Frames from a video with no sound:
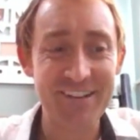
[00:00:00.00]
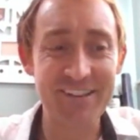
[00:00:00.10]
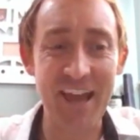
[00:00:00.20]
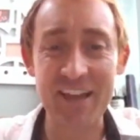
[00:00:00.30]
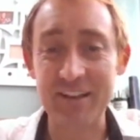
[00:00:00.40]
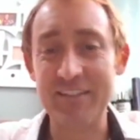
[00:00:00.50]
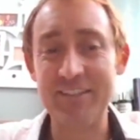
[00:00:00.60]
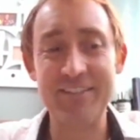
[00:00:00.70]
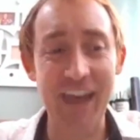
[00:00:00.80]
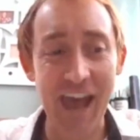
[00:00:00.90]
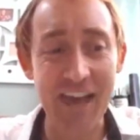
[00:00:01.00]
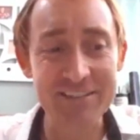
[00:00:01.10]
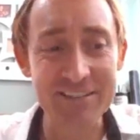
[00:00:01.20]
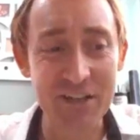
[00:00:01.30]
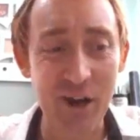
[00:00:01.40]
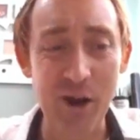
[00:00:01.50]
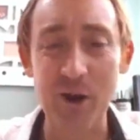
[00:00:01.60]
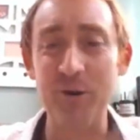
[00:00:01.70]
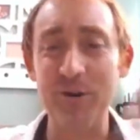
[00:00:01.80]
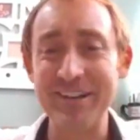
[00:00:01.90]
Thank
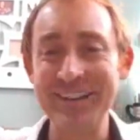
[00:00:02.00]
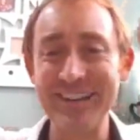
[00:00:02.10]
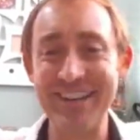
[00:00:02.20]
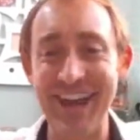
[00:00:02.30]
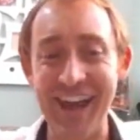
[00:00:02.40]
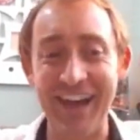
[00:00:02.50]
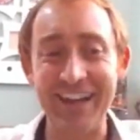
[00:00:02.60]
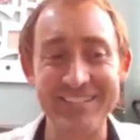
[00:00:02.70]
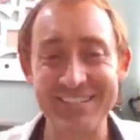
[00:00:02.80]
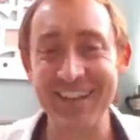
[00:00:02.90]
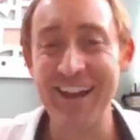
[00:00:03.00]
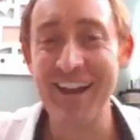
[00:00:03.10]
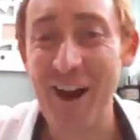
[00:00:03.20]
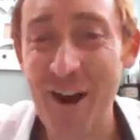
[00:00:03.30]
Tasco. Yes.